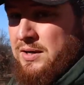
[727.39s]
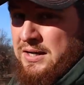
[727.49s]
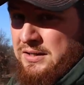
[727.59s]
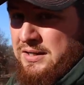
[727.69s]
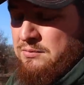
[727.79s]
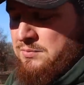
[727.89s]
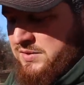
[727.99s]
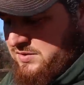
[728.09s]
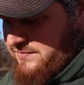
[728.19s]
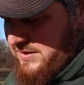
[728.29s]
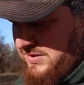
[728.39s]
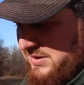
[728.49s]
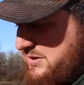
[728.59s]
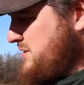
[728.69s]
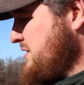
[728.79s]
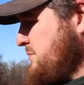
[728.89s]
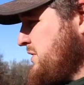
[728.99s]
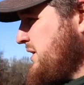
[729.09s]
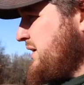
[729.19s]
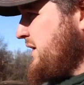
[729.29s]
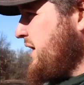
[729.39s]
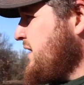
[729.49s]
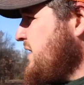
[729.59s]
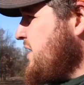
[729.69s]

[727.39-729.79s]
ahead and get one because if I see this thing I'm gonna kill it